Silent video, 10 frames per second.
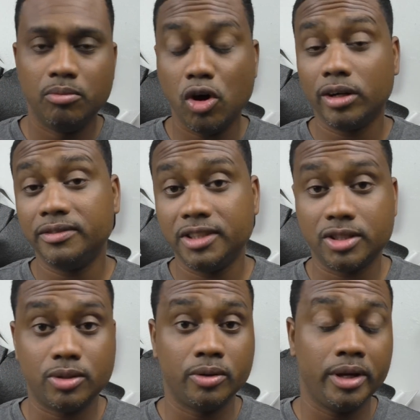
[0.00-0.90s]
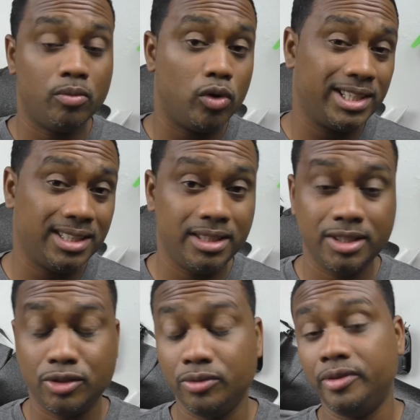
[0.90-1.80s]
Moral of the story, I'm watching
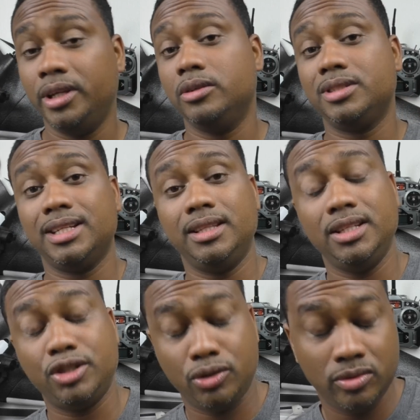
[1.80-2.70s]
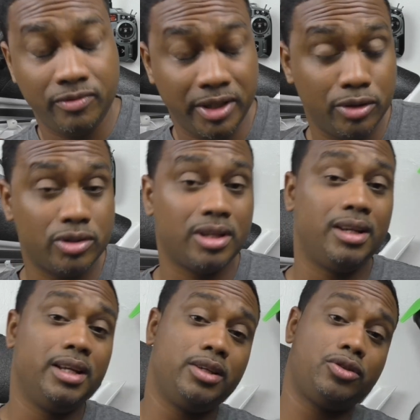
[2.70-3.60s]
these two videos and these two videos are
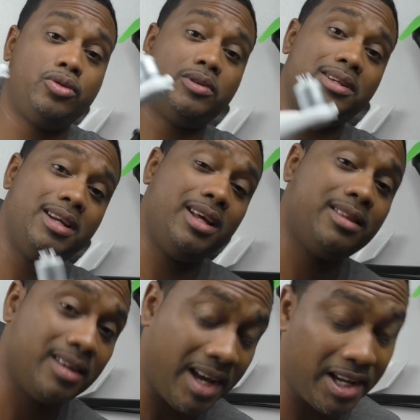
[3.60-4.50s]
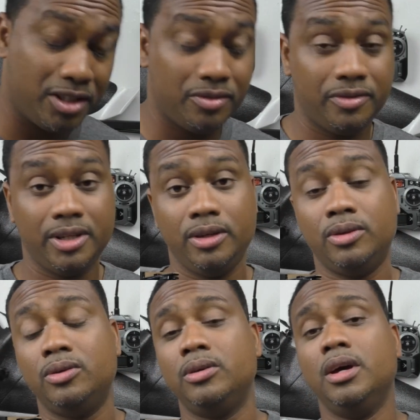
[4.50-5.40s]
linked to another guy's
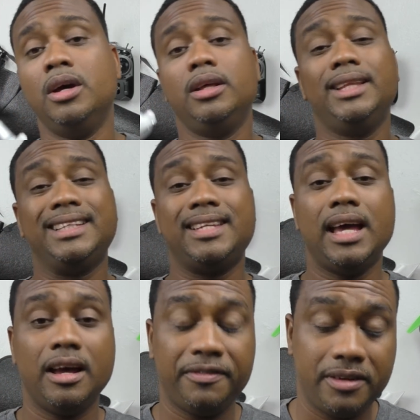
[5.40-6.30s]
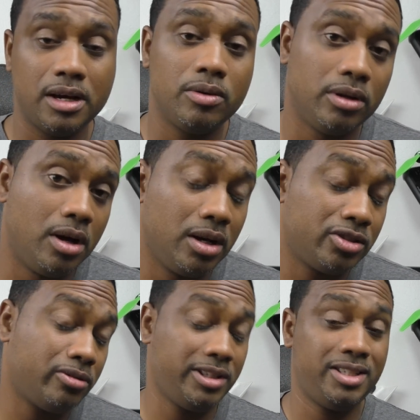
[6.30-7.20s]
video. That's half an hour long.
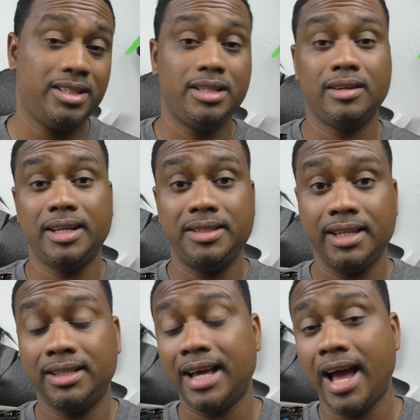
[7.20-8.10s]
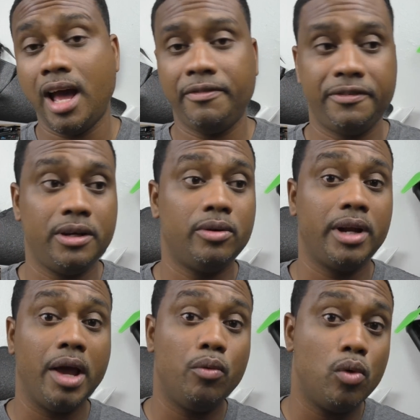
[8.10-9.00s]
So I sit down, I take the half an hour
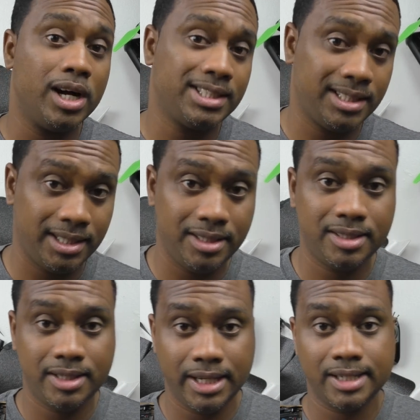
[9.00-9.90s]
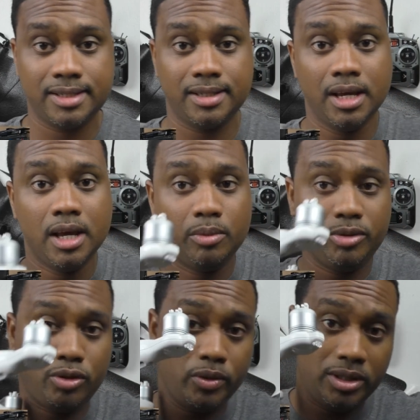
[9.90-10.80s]
and I watch these tests
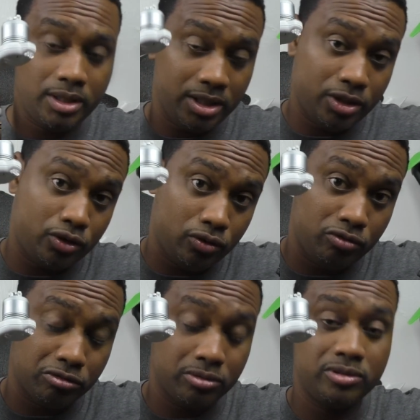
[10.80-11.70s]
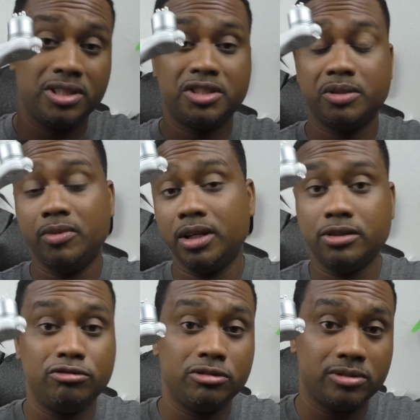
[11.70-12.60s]
between these two drones and some
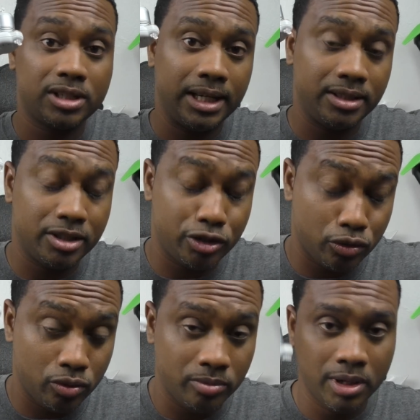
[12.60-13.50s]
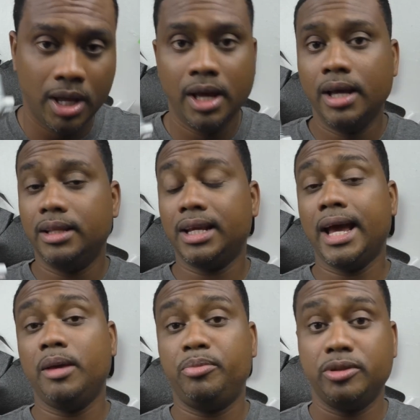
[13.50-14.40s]
other drones like the Zoom. The
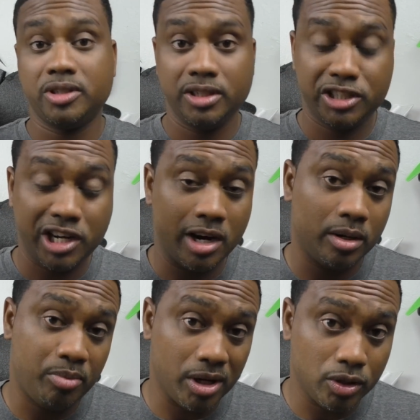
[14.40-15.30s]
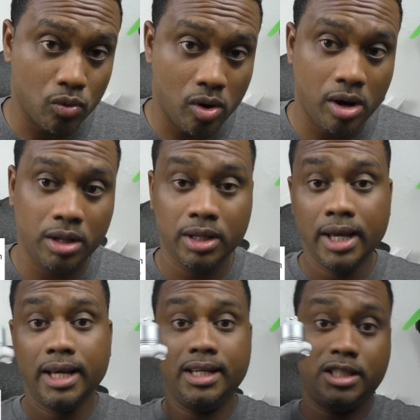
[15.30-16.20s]
guy puts the chart up on the wall.
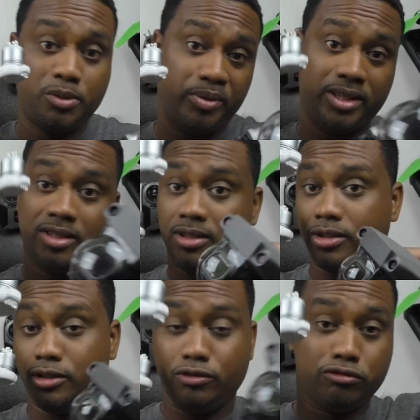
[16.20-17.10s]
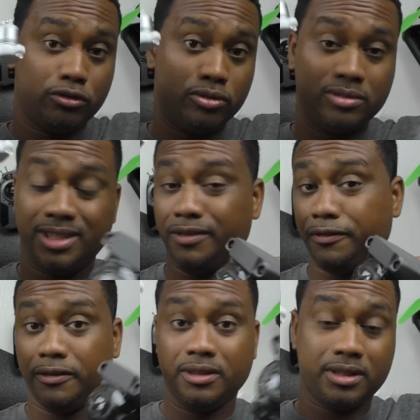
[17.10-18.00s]
He spaces the drone
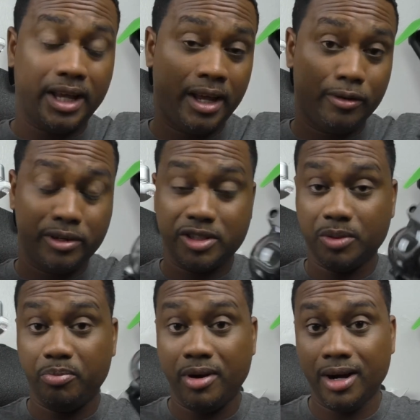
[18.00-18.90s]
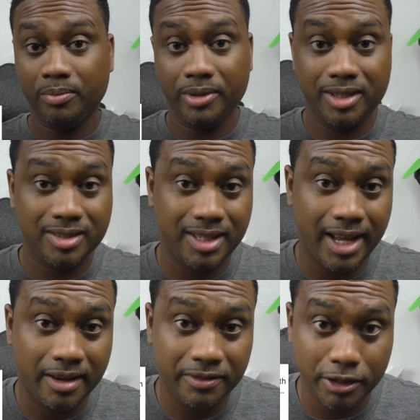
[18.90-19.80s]
different areas apart because they
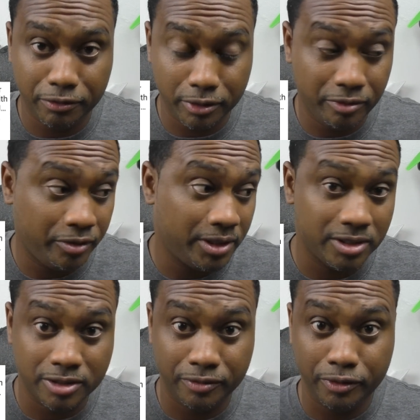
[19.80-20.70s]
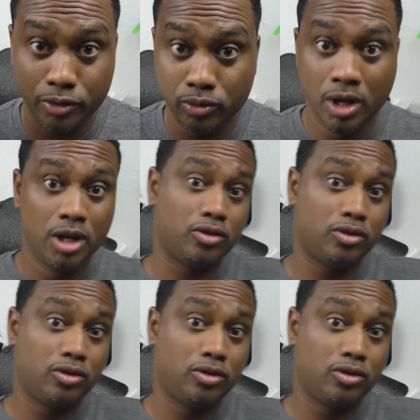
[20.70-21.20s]
have different fields of view.